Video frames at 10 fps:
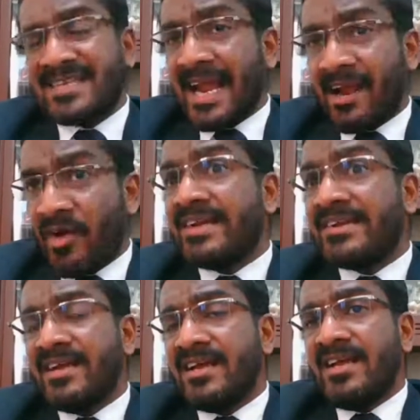
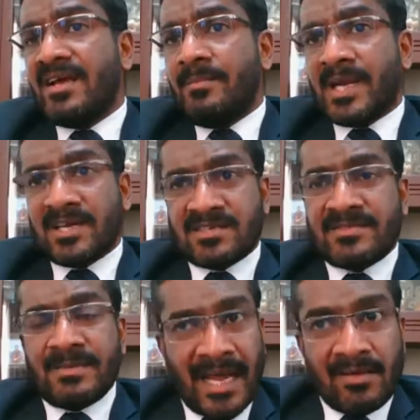accurate because of
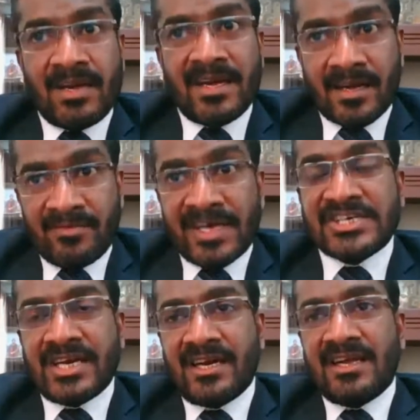the manual
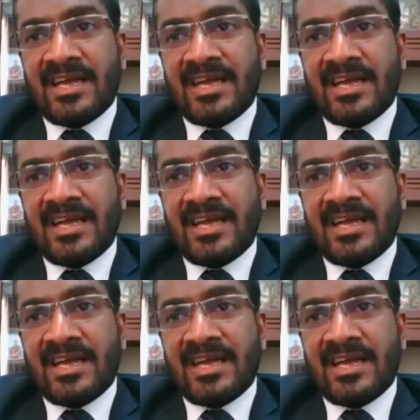intervention.